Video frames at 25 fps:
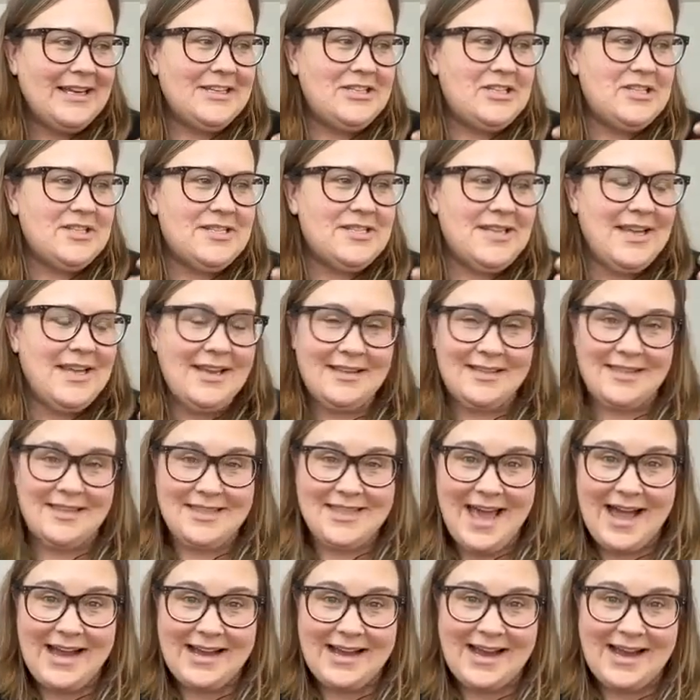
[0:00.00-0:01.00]
just like
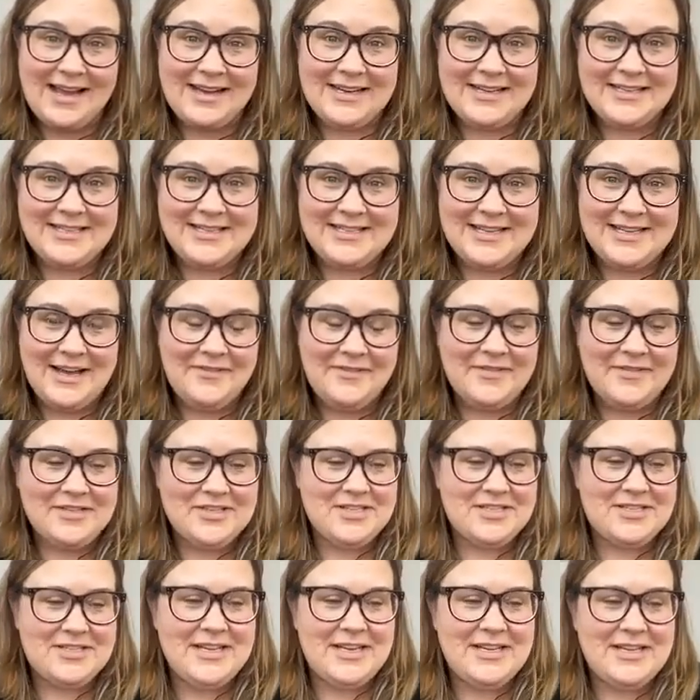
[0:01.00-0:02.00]
that kind of stuff
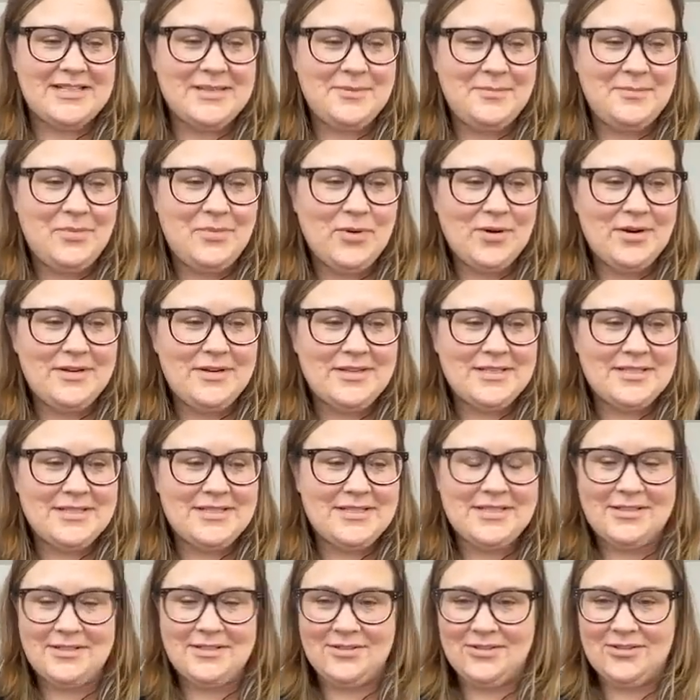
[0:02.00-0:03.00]
it's important just
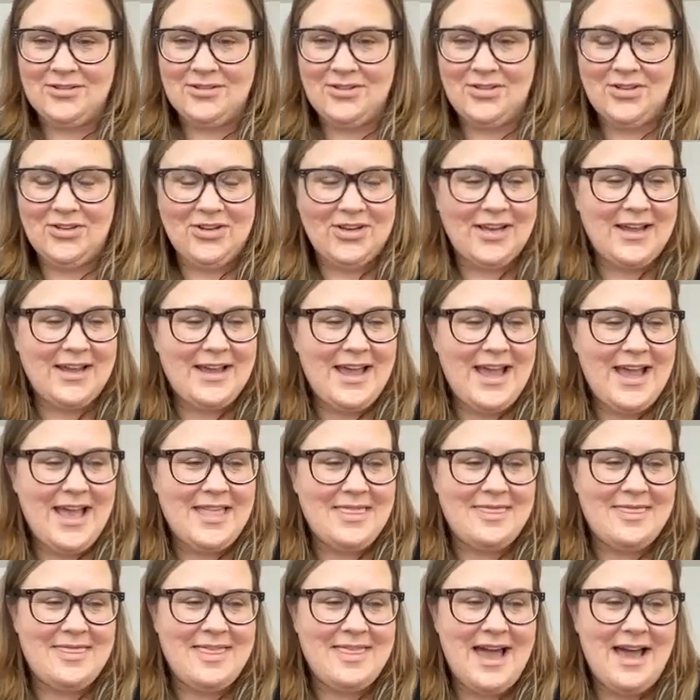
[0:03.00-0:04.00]
to look
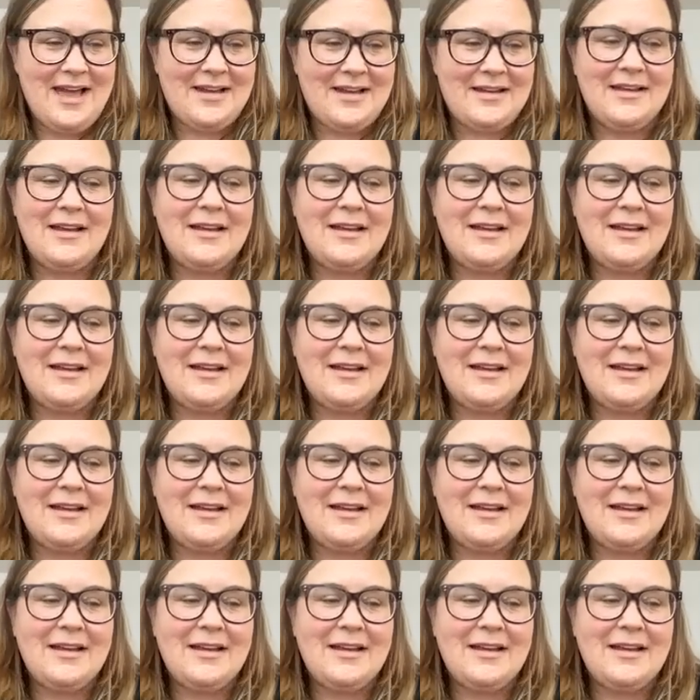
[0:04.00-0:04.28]
at that.